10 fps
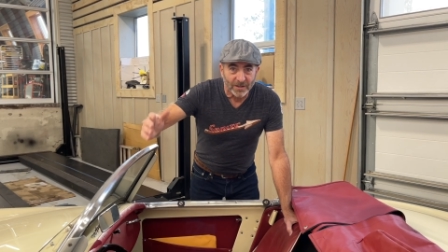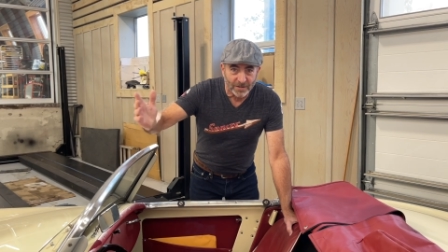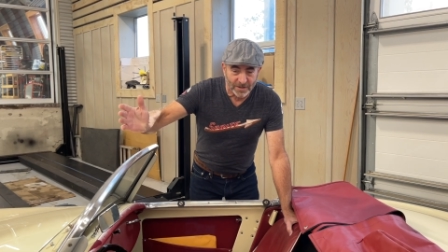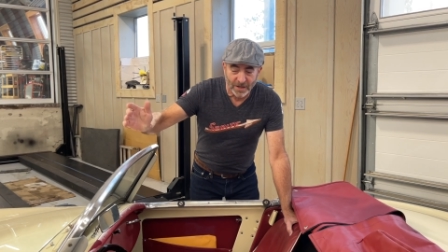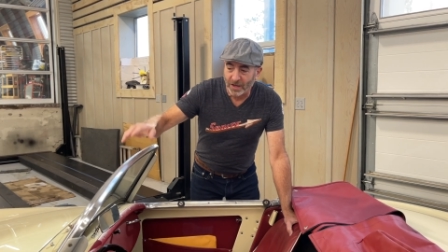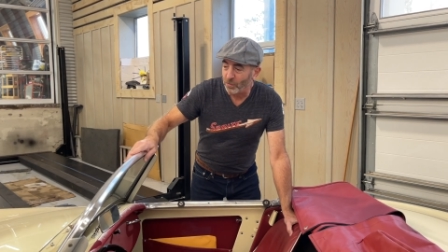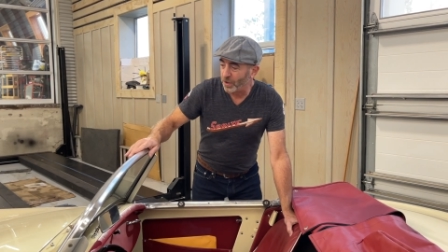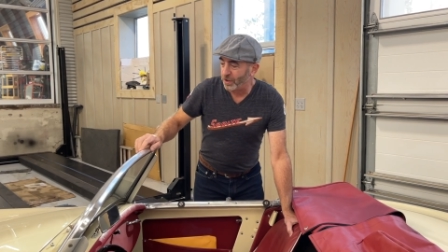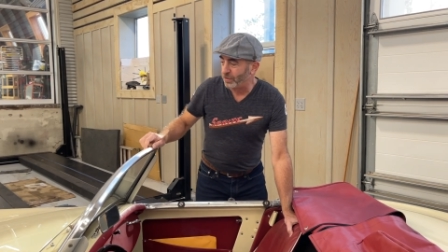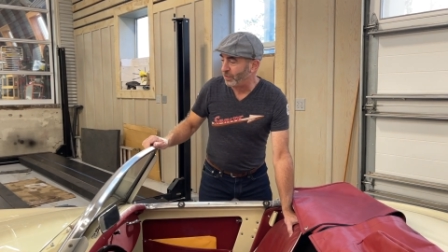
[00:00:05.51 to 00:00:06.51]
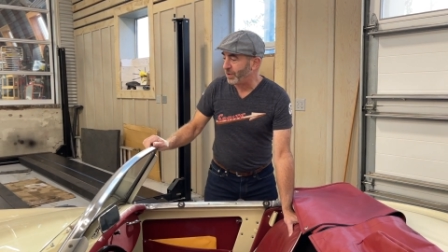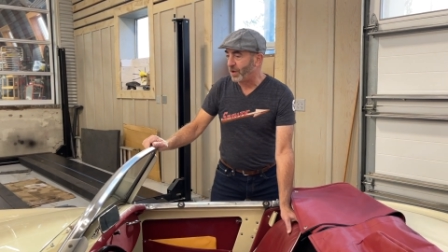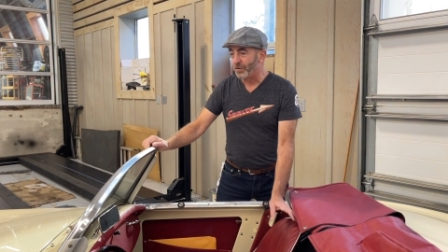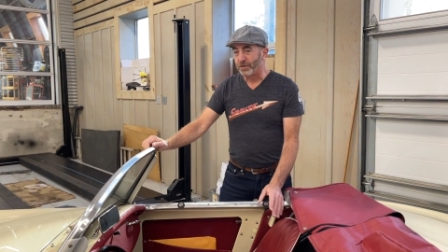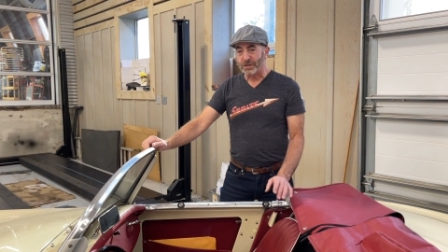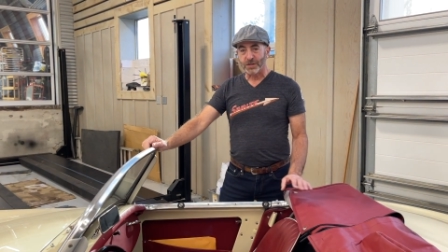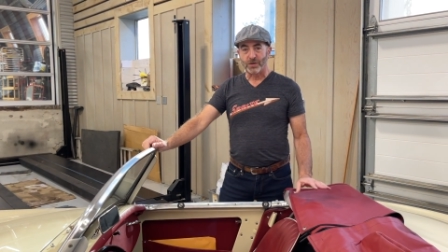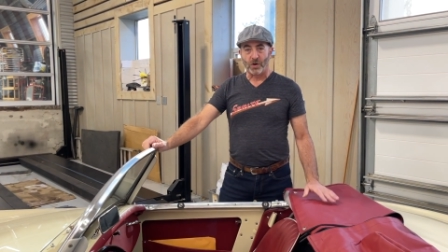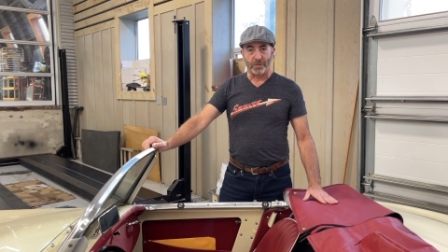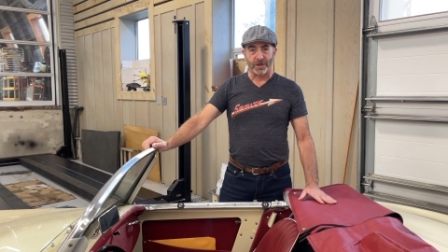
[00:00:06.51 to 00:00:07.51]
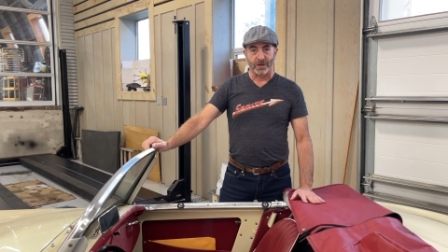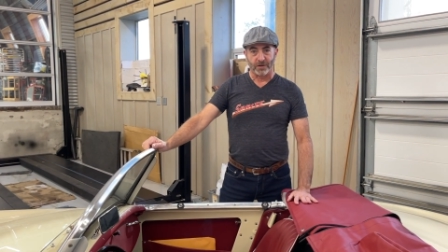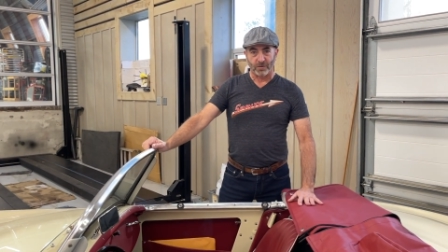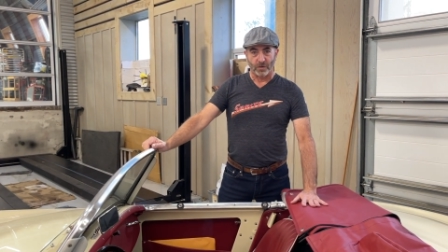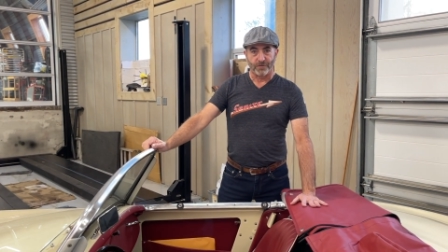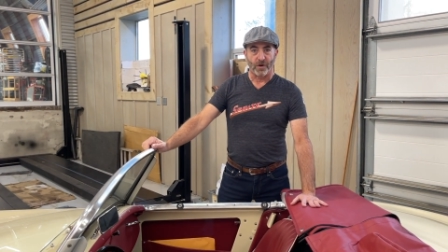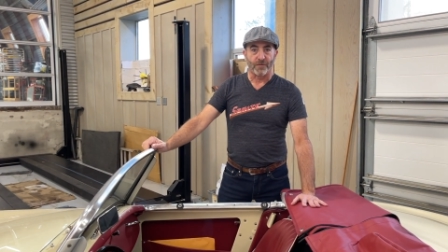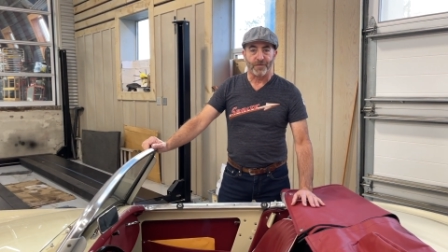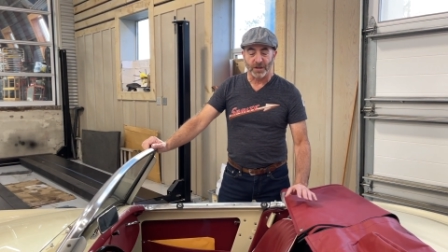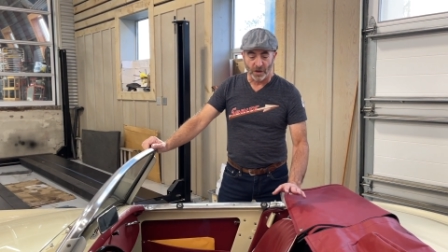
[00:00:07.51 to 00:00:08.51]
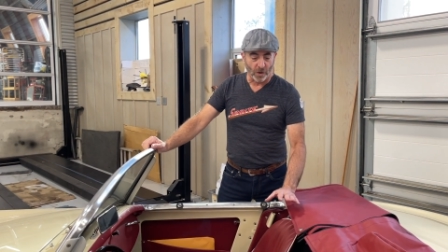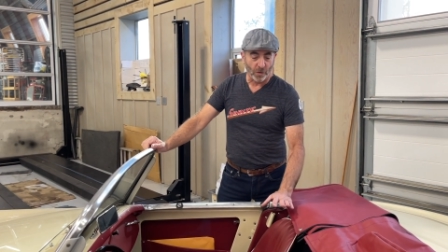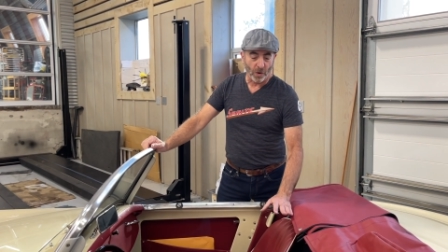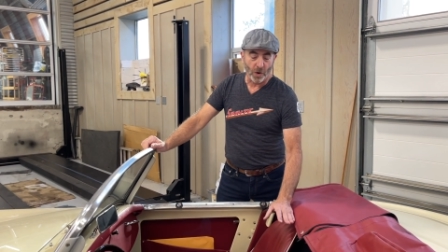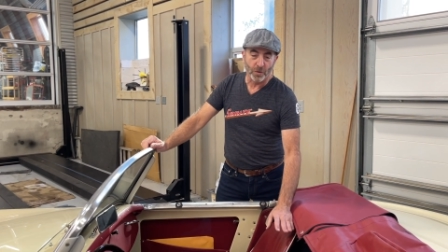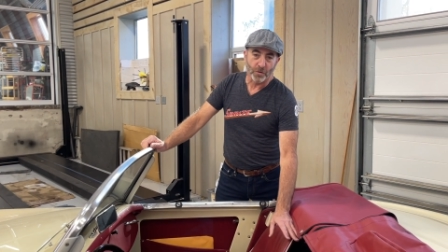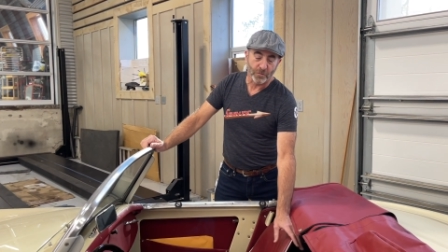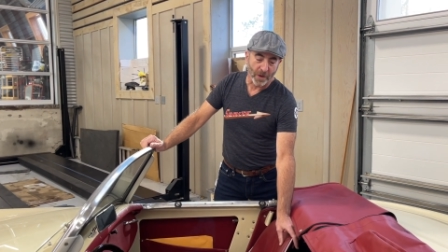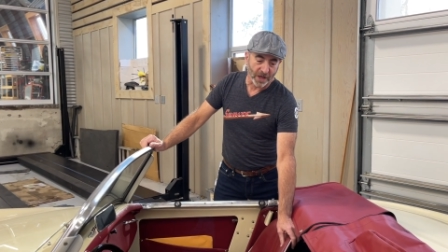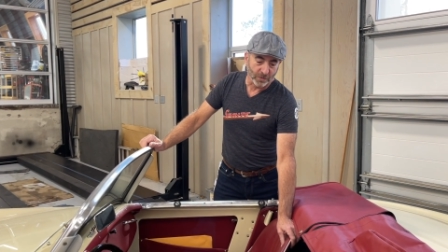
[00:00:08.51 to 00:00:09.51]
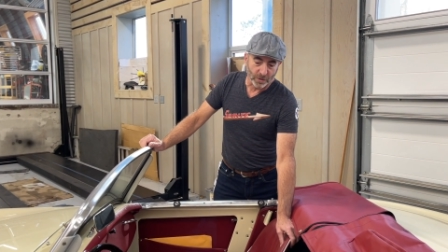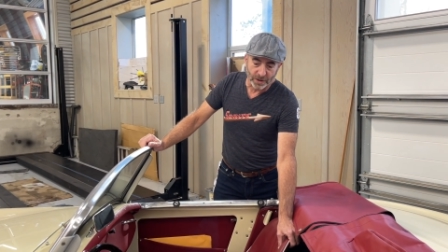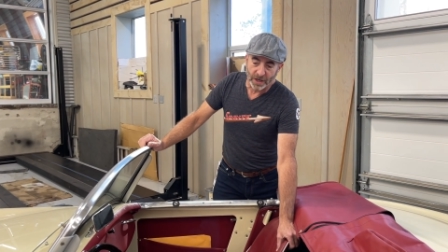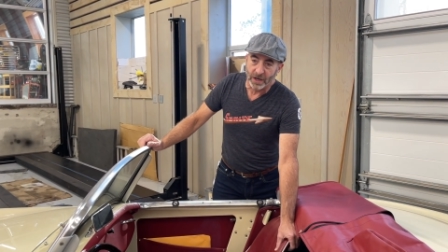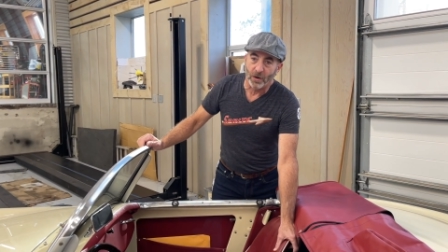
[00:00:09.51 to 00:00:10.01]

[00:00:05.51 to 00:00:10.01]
Today we're gonna to do another installment in sort of our video owner's manual and